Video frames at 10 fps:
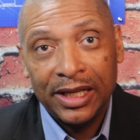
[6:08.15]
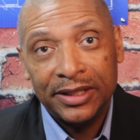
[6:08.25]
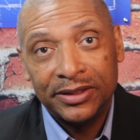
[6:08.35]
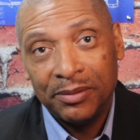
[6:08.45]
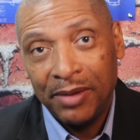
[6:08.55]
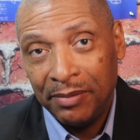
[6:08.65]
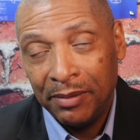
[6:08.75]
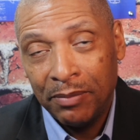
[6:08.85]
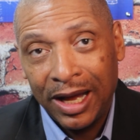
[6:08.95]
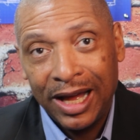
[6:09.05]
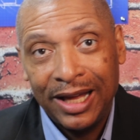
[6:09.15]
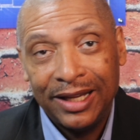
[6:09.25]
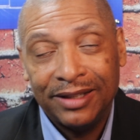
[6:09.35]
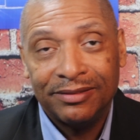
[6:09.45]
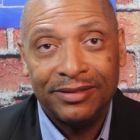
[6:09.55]
is to maybe
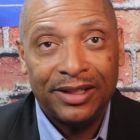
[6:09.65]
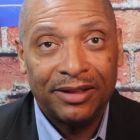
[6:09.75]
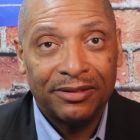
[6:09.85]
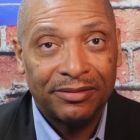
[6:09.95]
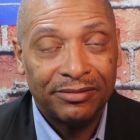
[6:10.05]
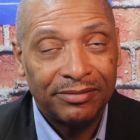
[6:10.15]
buy, you know,